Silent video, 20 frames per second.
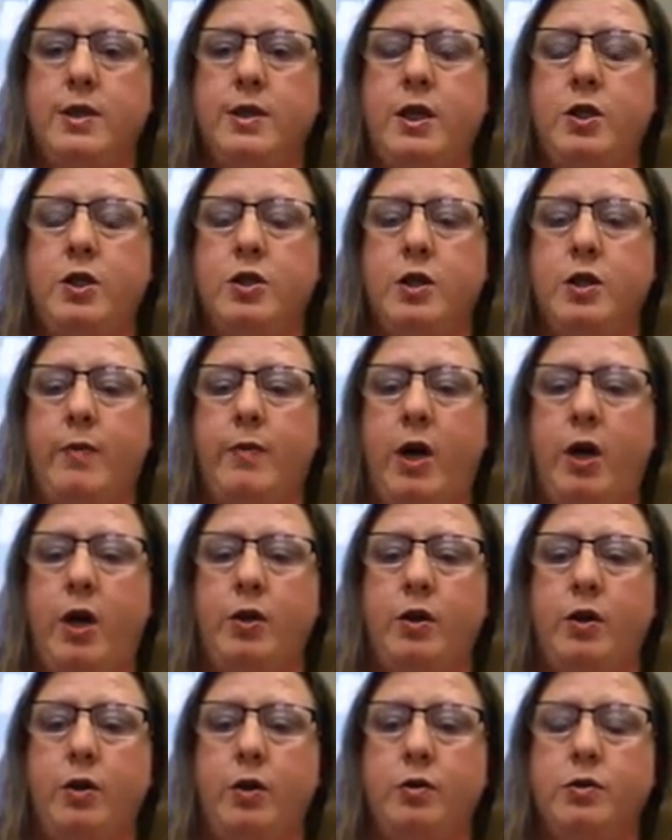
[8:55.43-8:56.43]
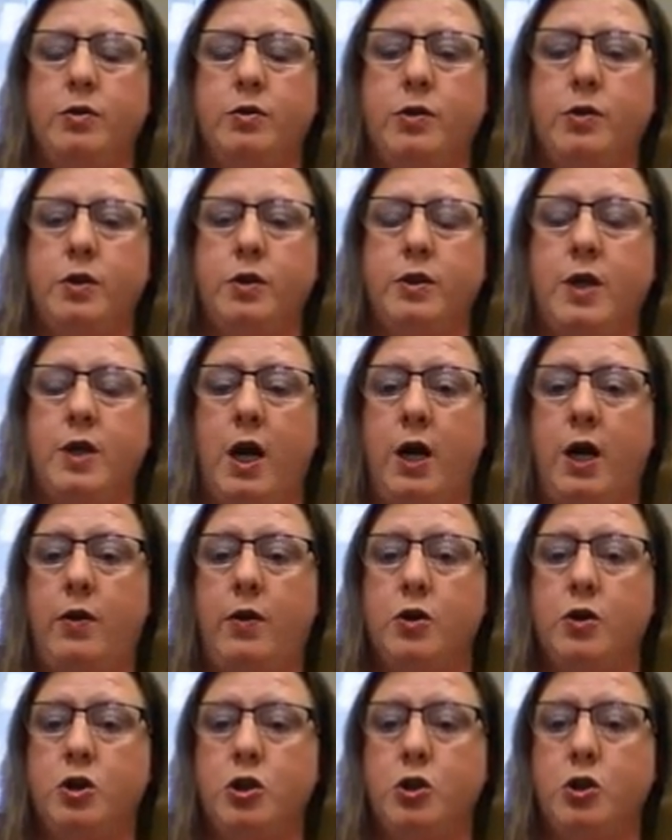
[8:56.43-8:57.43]
teach them how to tie
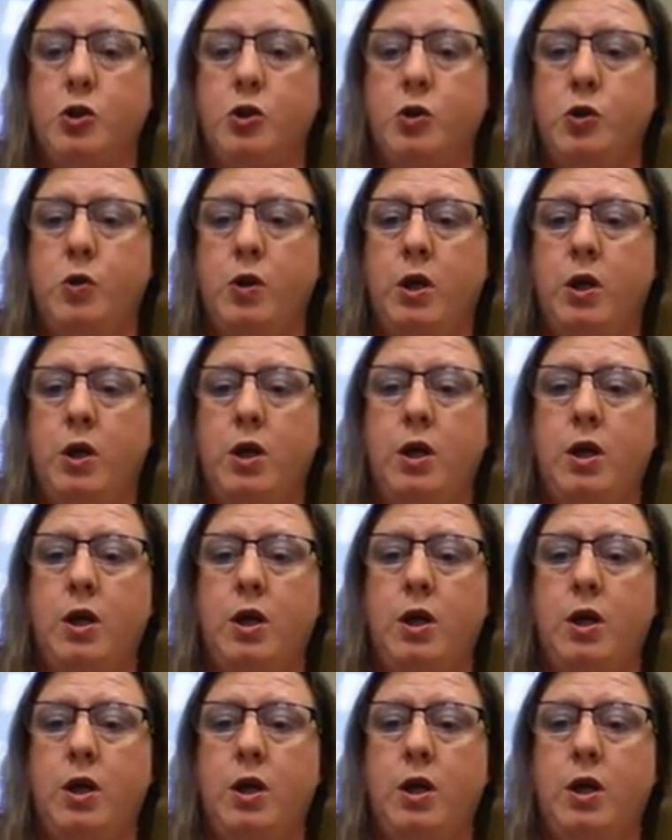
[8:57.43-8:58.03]
their shoe,